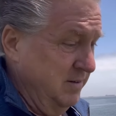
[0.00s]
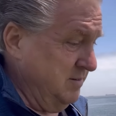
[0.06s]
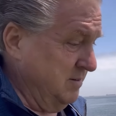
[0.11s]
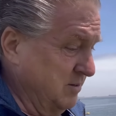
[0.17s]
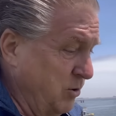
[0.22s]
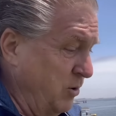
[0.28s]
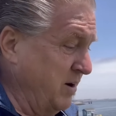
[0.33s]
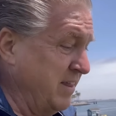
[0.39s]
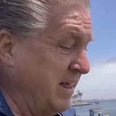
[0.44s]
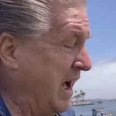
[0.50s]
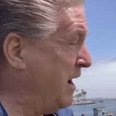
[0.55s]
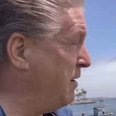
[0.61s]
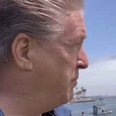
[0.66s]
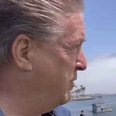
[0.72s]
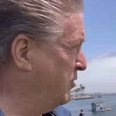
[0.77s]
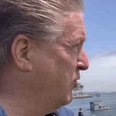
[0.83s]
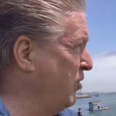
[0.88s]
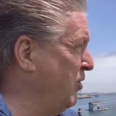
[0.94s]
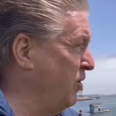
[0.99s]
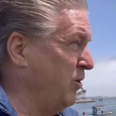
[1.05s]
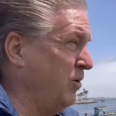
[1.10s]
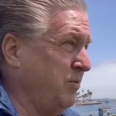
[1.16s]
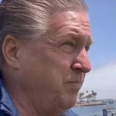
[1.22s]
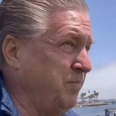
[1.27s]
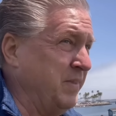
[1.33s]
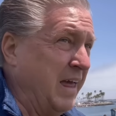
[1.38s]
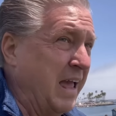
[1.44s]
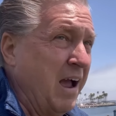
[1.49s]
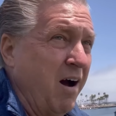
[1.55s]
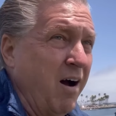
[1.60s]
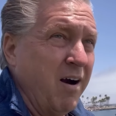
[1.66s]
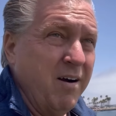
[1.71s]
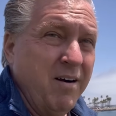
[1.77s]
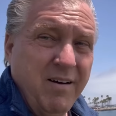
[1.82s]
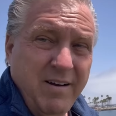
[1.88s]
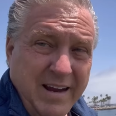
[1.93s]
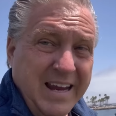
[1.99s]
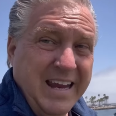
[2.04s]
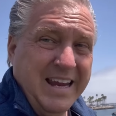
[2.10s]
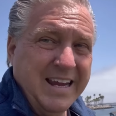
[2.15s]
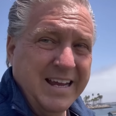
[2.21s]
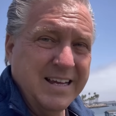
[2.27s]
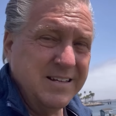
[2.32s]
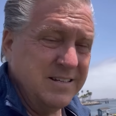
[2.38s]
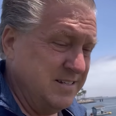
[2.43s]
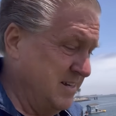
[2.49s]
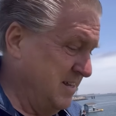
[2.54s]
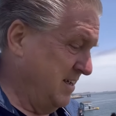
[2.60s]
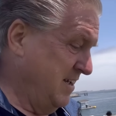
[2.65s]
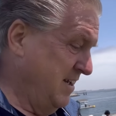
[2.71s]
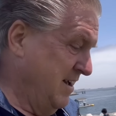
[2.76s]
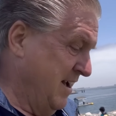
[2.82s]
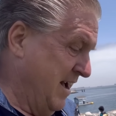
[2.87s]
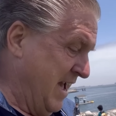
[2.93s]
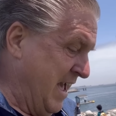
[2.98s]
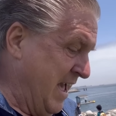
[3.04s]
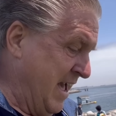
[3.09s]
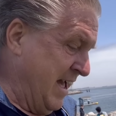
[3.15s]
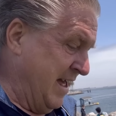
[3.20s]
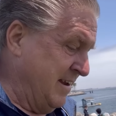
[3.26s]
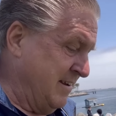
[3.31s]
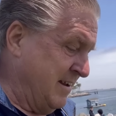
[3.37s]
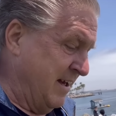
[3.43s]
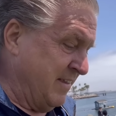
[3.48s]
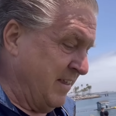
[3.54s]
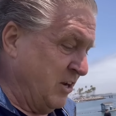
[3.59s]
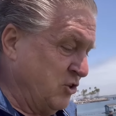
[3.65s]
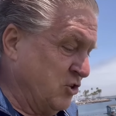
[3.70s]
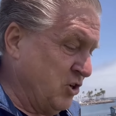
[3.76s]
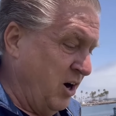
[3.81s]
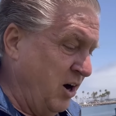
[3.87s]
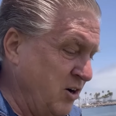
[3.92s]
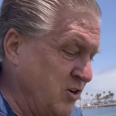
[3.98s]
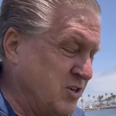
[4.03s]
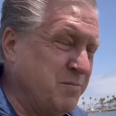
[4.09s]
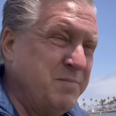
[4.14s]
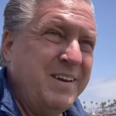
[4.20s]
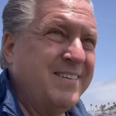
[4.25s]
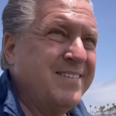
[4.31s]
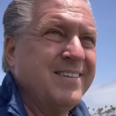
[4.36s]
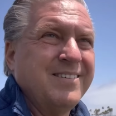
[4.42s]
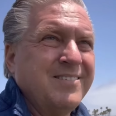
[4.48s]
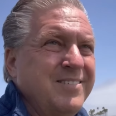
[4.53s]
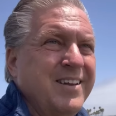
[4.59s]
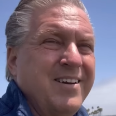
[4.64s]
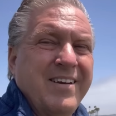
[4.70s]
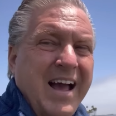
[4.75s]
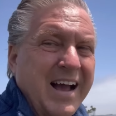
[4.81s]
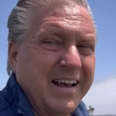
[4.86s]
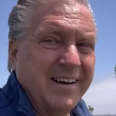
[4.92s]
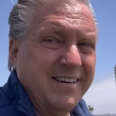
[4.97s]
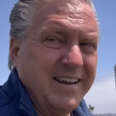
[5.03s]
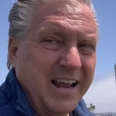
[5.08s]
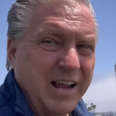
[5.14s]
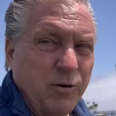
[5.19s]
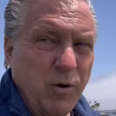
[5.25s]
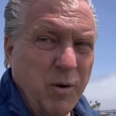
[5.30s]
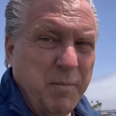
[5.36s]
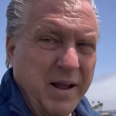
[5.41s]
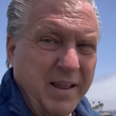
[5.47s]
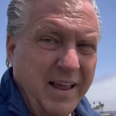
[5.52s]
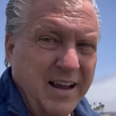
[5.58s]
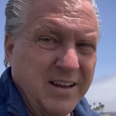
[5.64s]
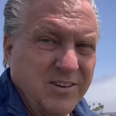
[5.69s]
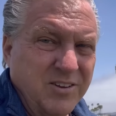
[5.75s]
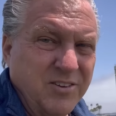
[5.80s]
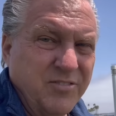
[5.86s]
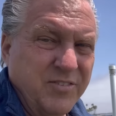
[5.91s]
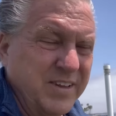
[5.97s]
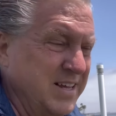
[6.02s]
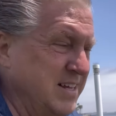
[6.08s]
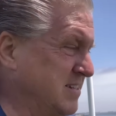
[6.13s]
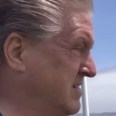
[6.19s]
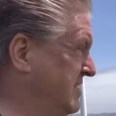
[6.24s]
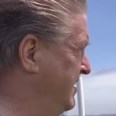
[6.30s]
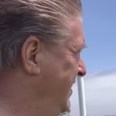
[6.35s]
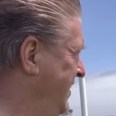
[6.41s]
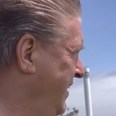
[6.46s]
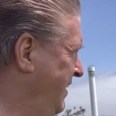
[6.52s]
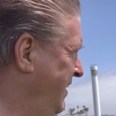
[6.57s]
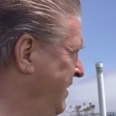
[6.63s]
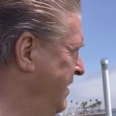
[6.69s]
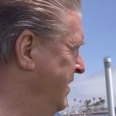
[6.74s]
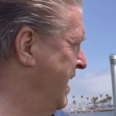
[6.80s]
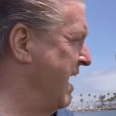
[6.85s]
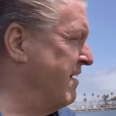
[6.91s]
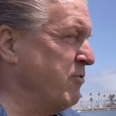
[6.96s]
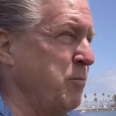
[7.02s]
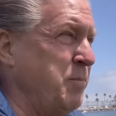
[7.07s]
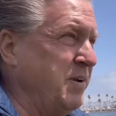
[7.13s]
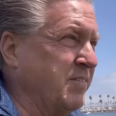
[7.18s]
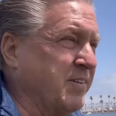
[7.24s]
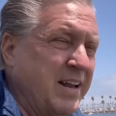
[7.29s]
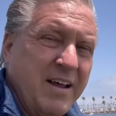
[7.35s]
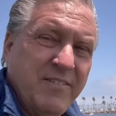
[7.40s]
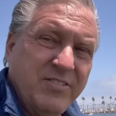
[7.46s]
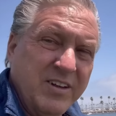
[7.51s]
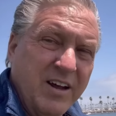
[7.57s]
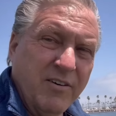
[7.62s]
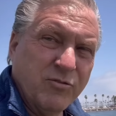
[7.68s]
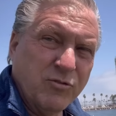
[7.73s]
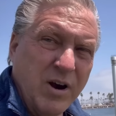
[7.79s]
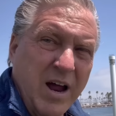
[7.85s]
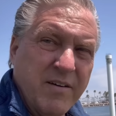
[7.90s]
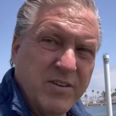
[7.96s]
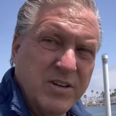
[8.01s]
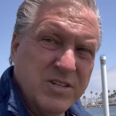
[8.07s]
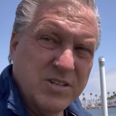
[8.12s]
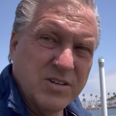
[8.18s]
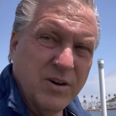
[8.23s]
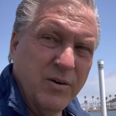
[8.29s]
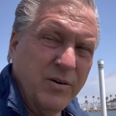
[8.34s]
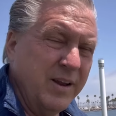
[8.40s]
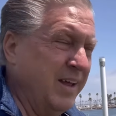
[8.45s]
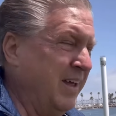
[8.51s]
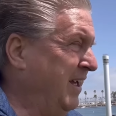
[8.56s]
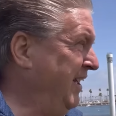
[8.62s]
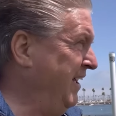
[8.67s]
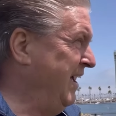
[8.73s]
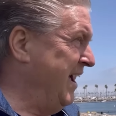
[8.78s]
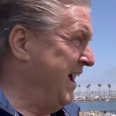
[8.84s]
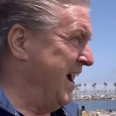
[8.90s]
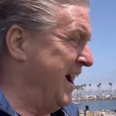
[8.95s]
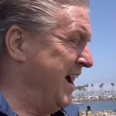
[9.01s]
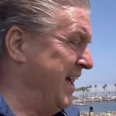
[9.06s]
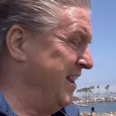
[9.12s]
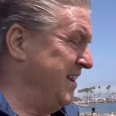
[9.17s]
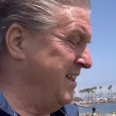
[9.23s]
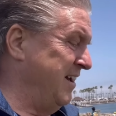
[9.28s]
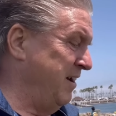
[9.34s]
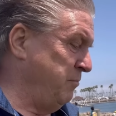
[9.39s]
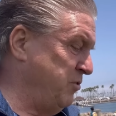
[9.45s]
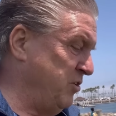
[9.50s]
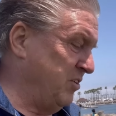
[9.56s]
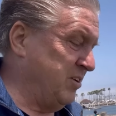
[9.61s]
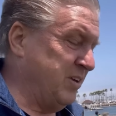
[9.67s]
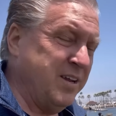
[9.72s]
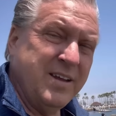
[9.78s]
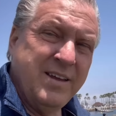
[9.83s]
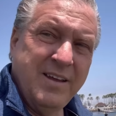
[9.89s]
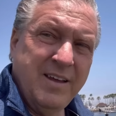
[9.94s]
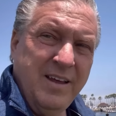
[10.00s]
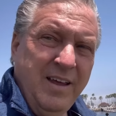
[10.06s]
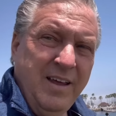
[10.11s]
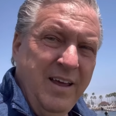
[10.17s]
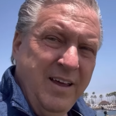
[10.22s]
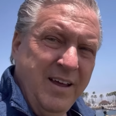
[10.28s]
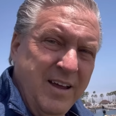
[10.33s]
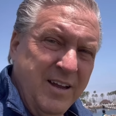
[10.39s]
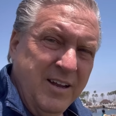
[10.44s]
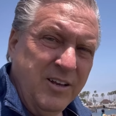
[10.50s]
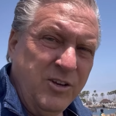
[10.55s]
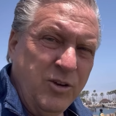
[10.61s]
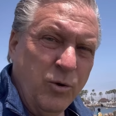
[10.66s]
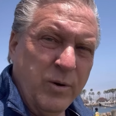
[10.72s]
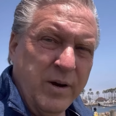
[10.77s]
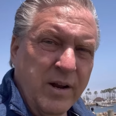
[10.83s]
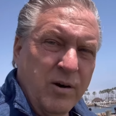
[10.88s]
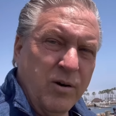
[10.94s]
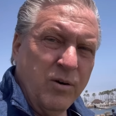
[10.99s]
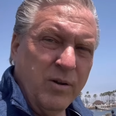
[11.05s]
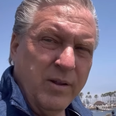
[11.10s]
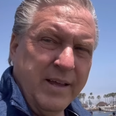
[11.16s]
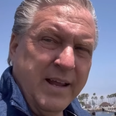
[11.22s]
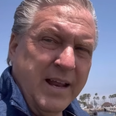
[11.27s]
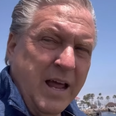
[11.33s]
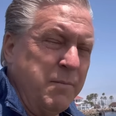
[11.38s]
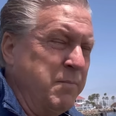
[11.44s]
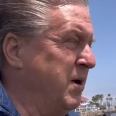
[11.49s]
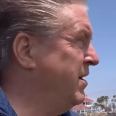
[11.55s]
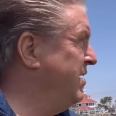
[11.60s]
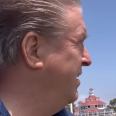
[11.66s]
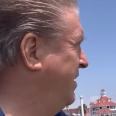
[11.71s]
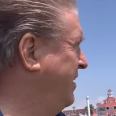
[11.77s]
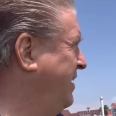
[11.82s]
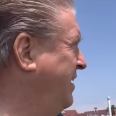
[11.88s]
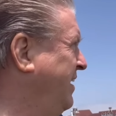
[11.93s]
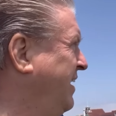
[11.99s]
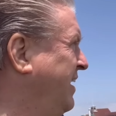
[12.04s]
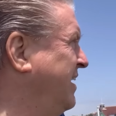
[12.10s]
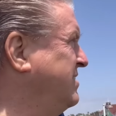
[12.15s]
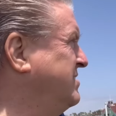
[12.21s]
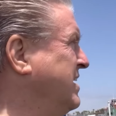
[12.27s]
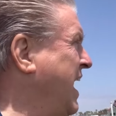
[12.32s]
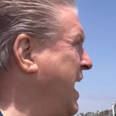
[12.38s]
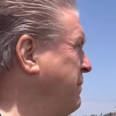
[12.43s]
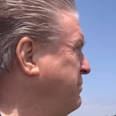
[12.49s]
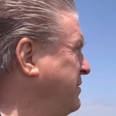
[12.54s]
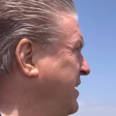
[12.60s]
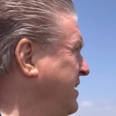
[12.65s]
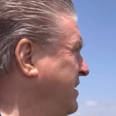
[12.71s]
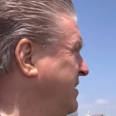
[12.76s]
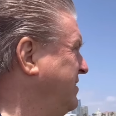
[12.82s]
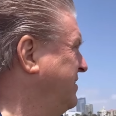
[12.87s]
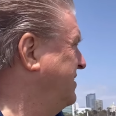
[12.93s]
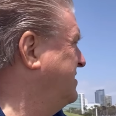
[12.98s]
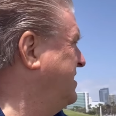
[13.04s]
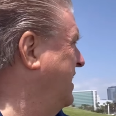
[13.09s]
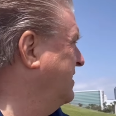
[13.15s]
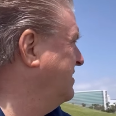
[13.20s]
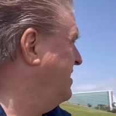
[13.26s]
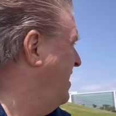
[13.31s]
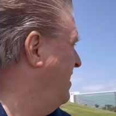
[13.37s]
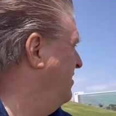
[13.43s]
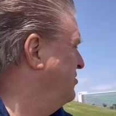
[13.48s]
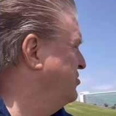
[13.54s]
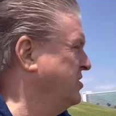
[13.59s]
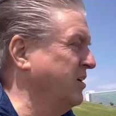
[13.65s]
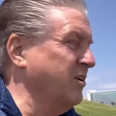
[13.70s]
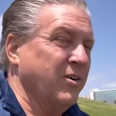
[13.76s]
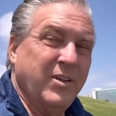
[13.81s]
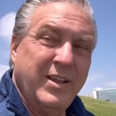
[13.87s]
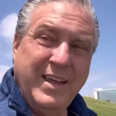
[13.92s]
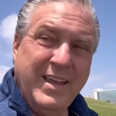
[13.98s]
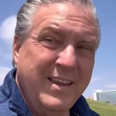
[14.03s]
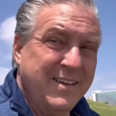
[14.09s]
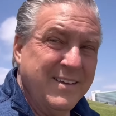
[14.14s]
according to the Highway Patrol, they are, he is, and uh, they charged him. He says, they're not gonna take away my license for this everybody's gonna have self-driving soon. And I'm just doing it early and I'm adopting the technology early.